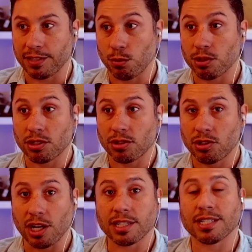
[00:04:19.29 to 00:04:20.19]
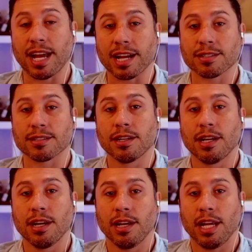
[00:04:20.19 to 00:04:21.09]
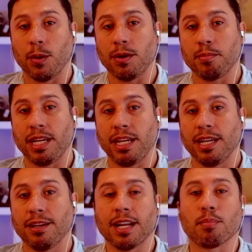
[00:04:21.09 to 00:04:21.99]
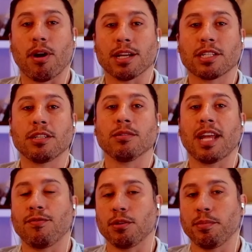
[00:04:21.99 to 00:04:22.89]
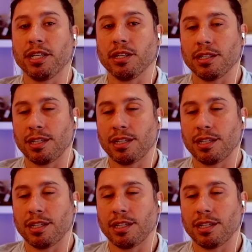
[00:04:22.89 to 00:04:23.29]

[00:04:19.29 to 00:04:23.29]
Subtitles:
If it was just sex, it would be get a prostitute, life would be good.